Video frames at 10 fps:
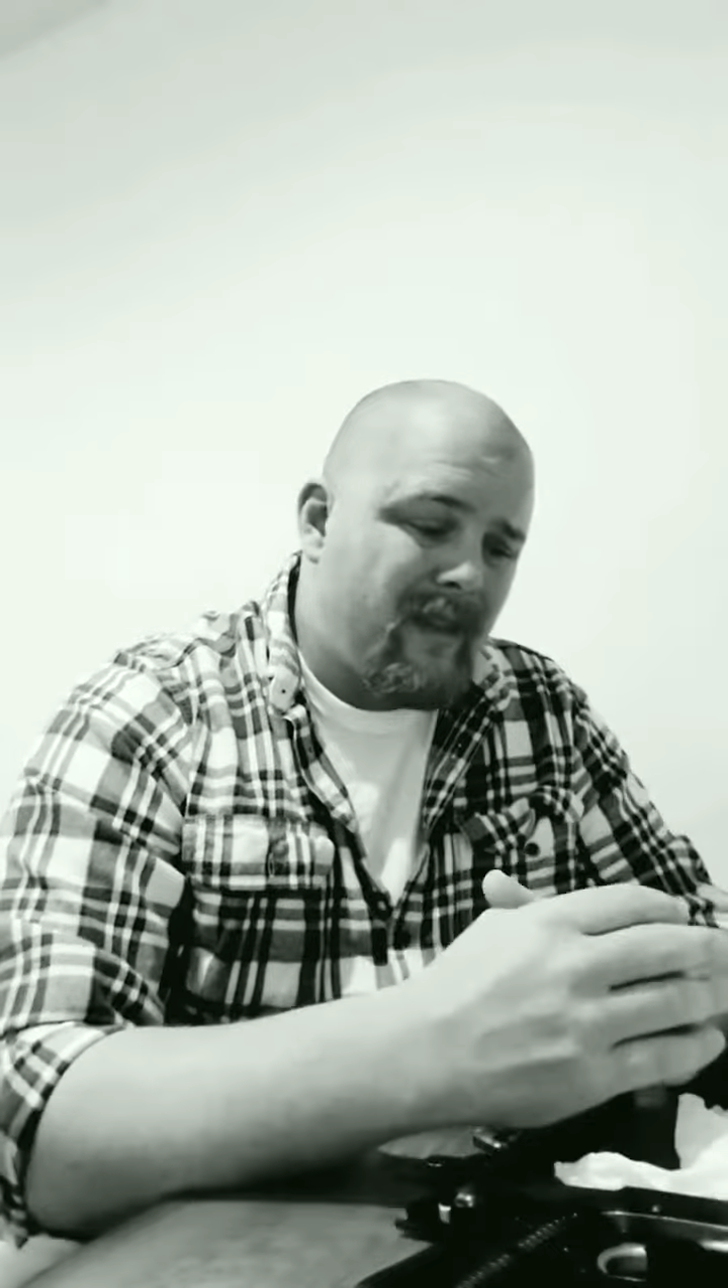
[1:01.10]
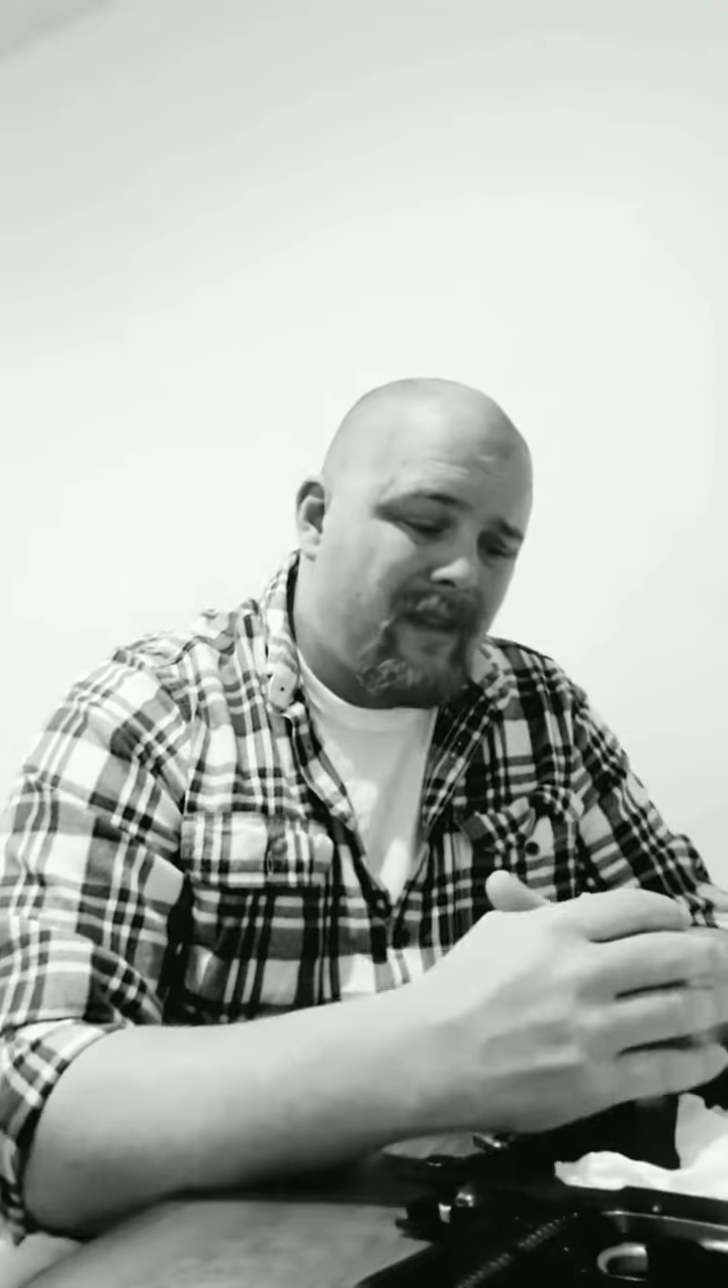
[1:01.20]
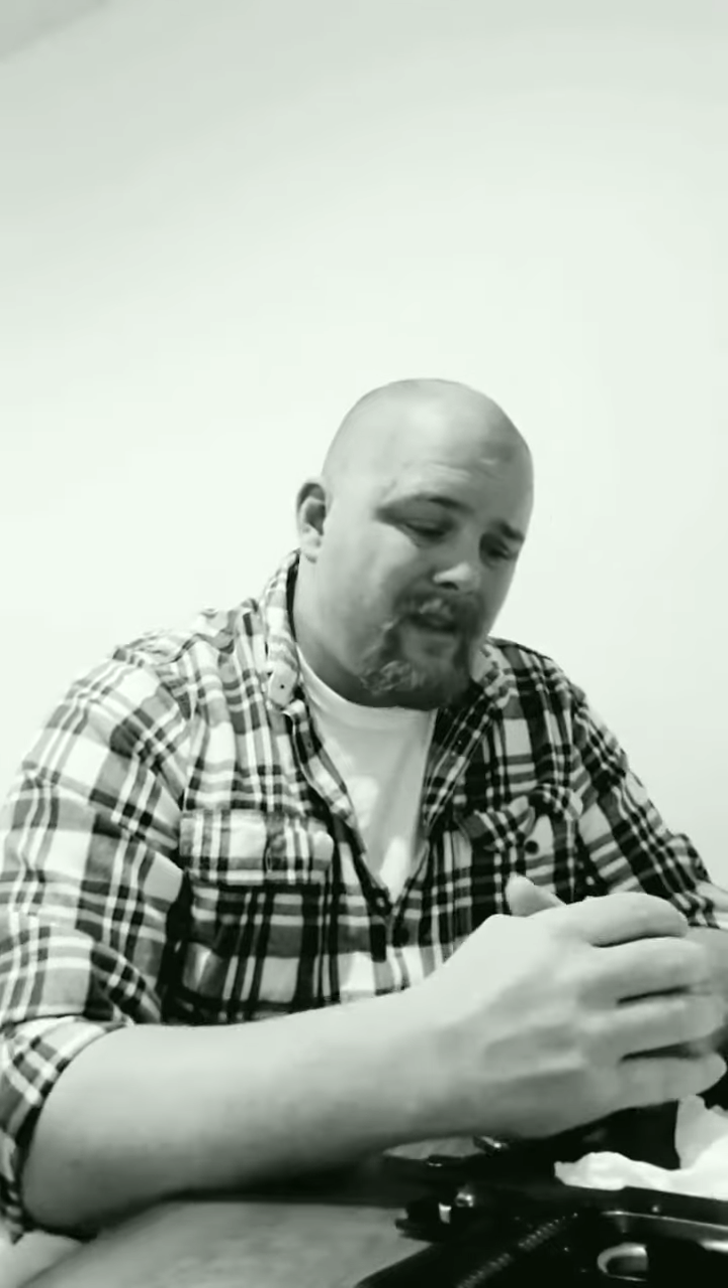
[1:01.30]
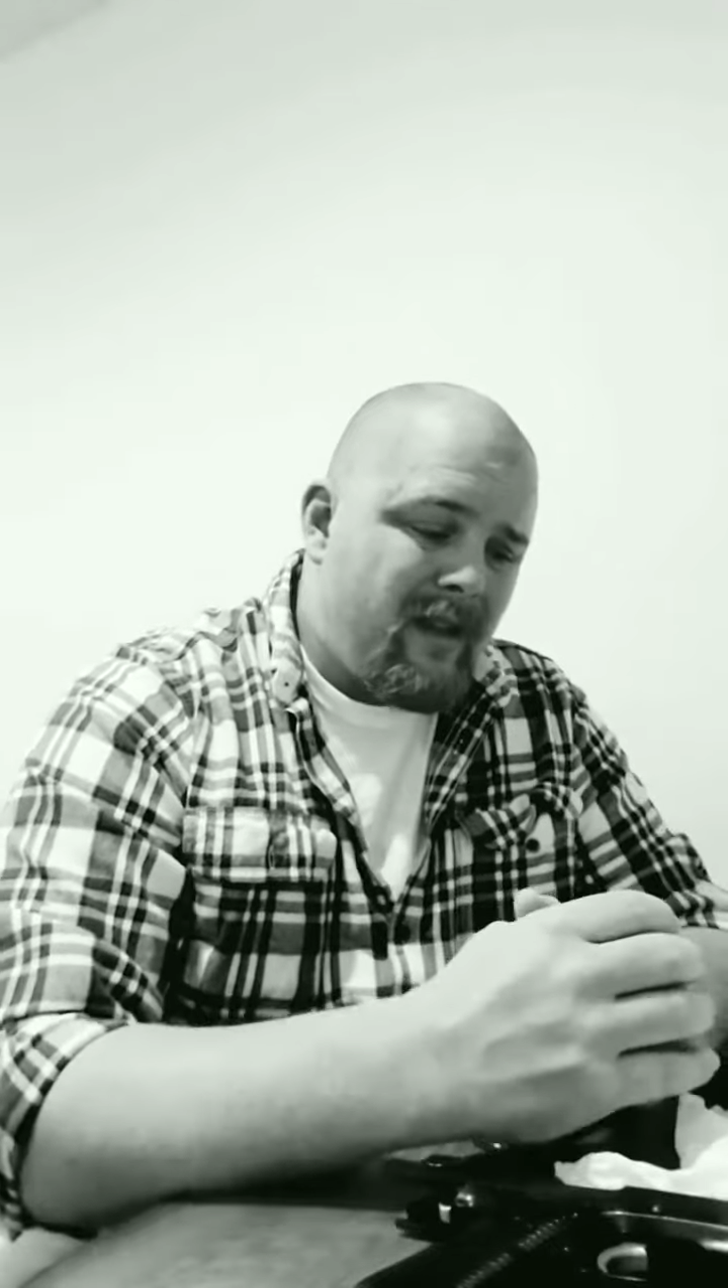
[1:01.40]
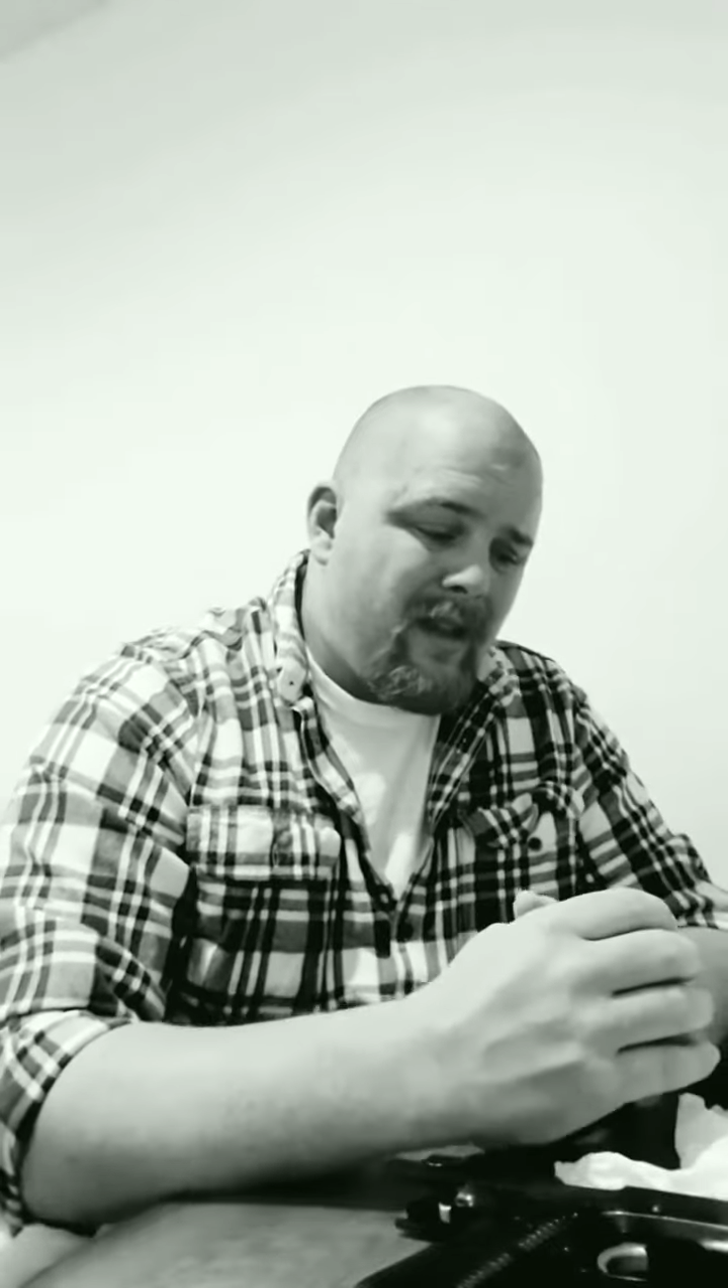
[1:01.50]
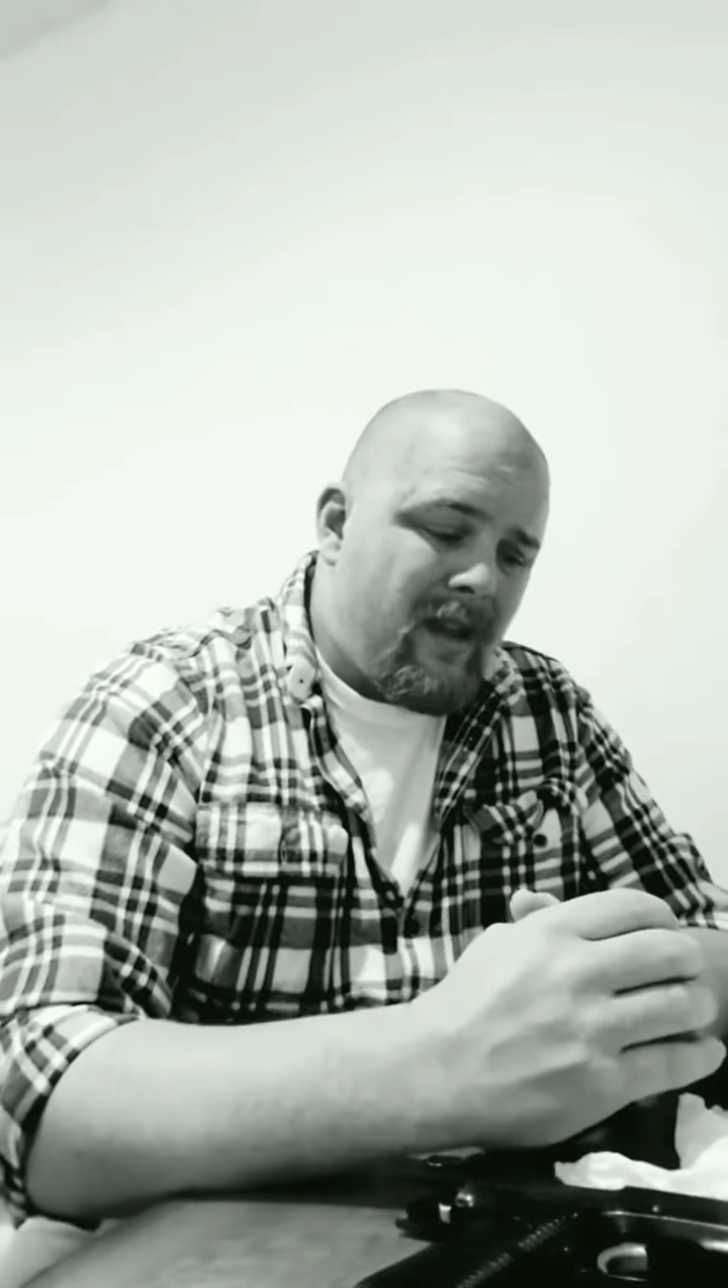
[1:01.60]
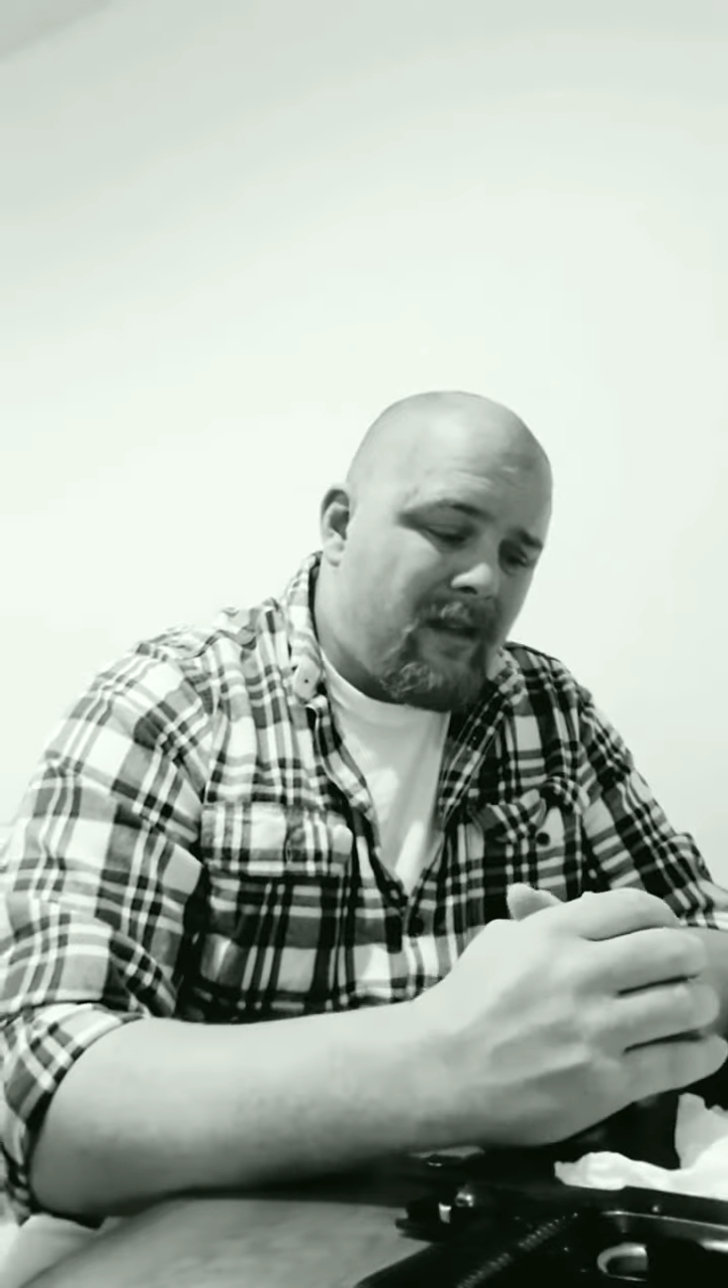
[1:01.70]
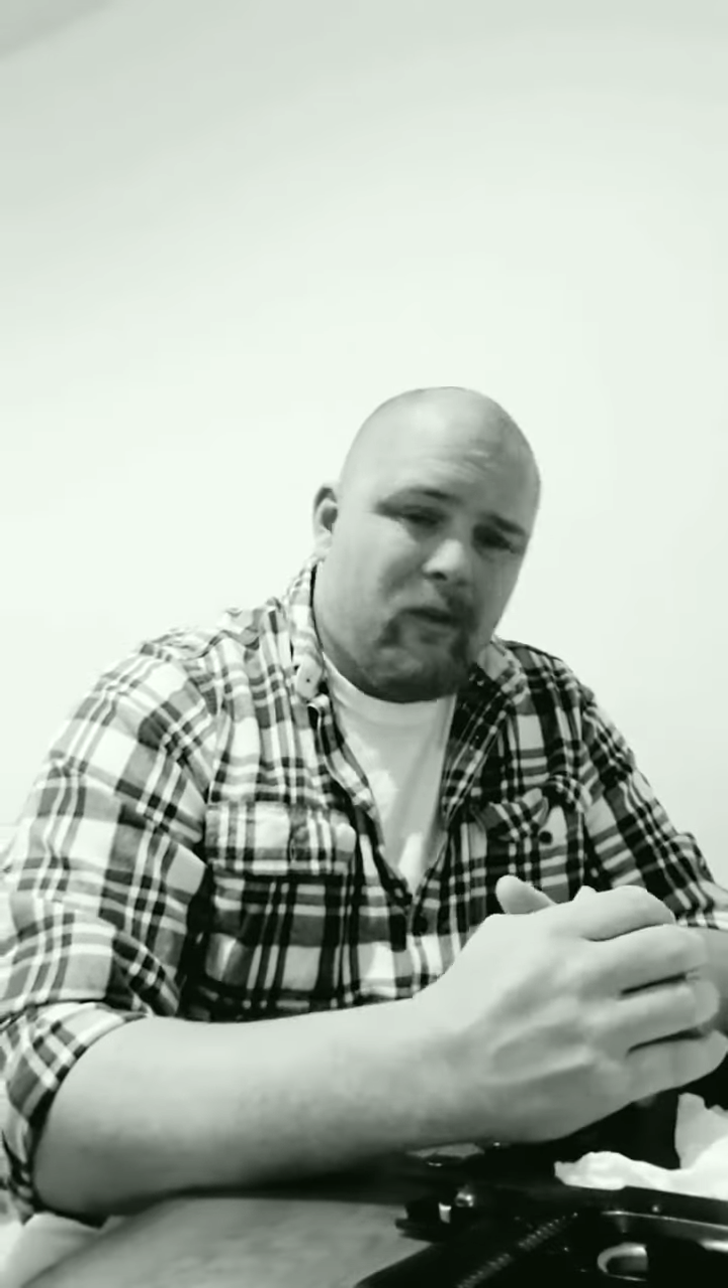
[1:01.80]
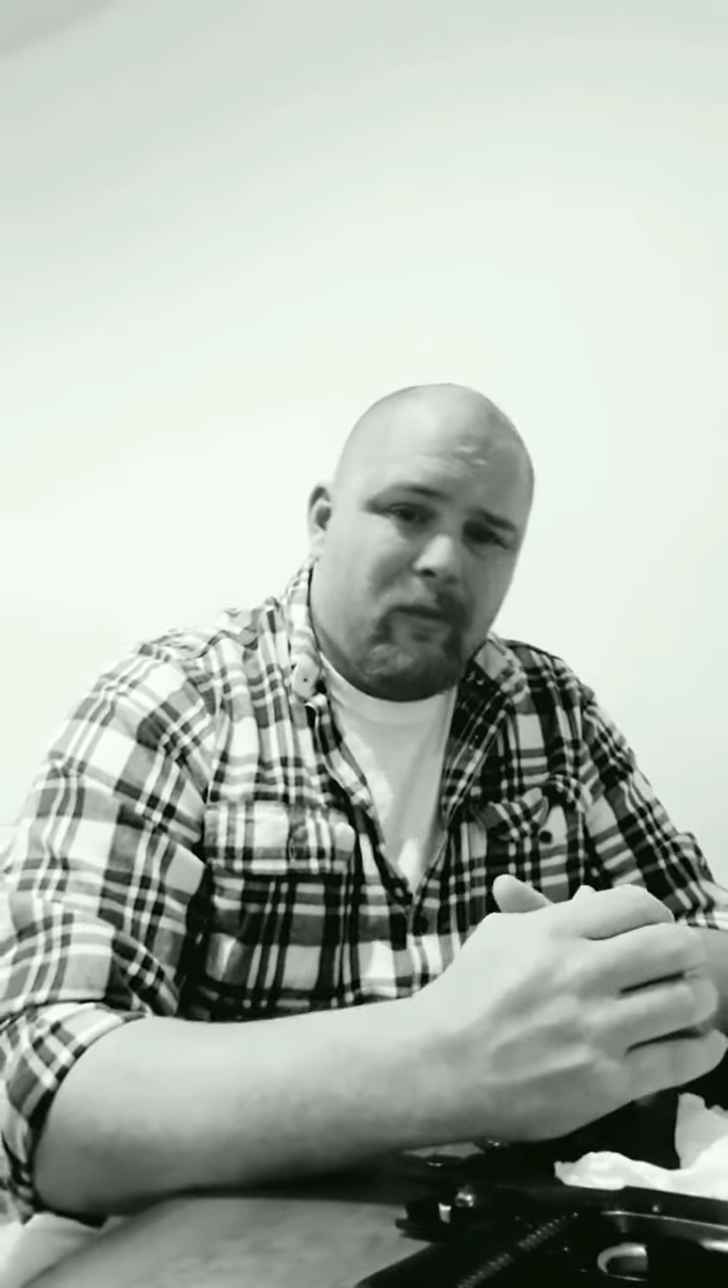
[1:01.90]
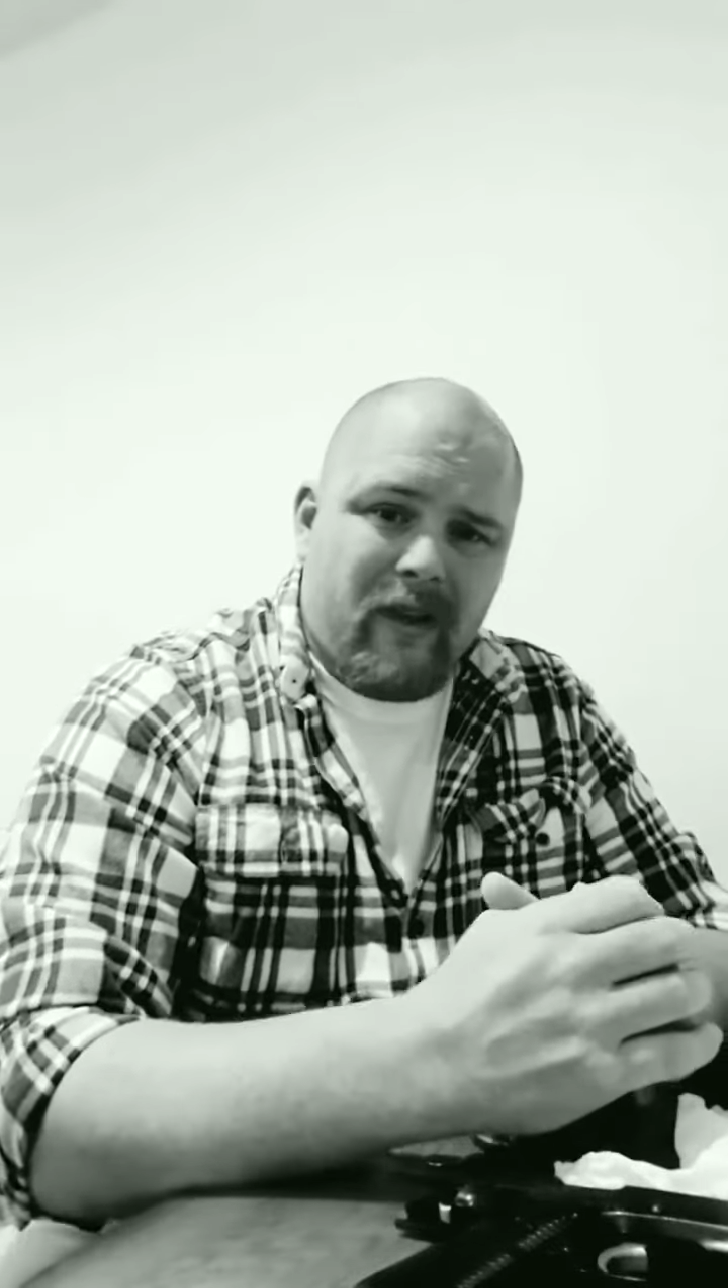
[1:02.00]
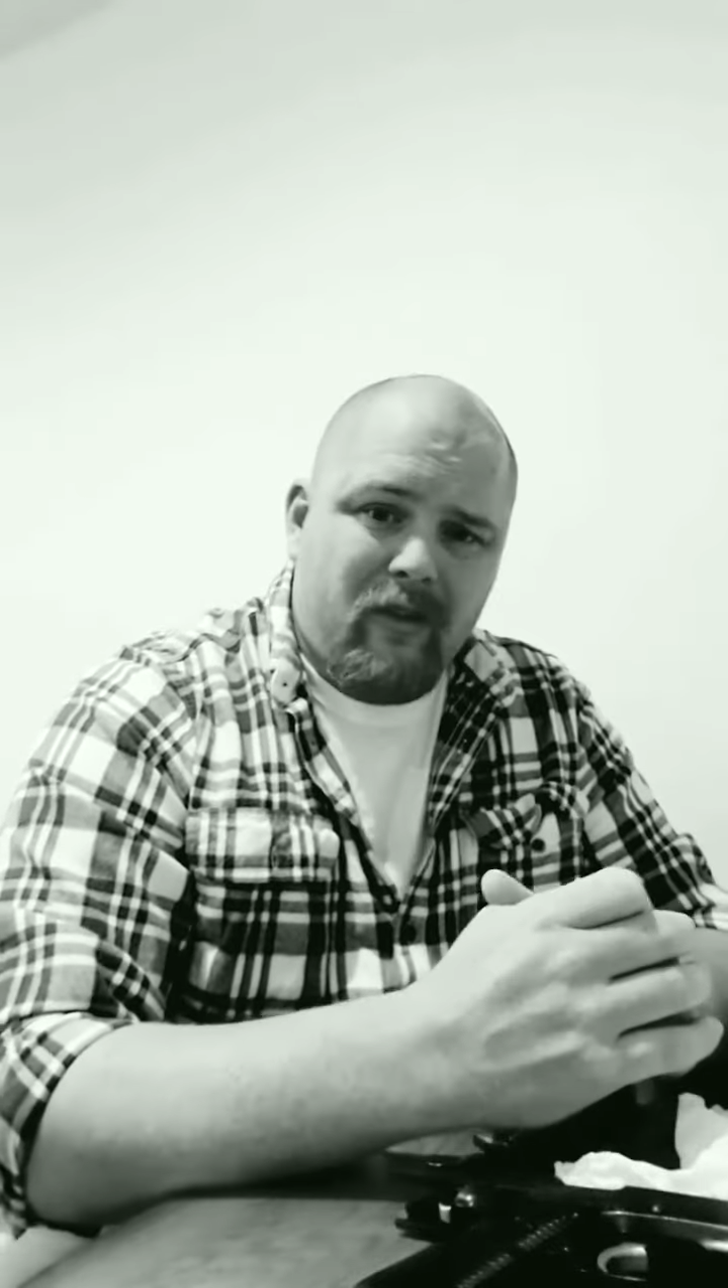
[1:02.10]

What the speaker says: A little bit